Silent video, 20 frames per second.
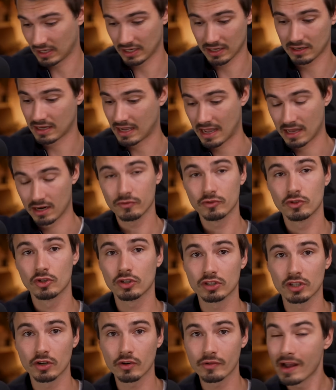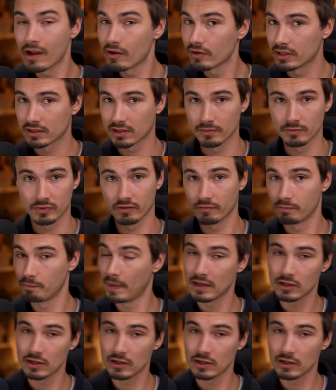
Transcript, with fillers: they kind of took their crown in terms of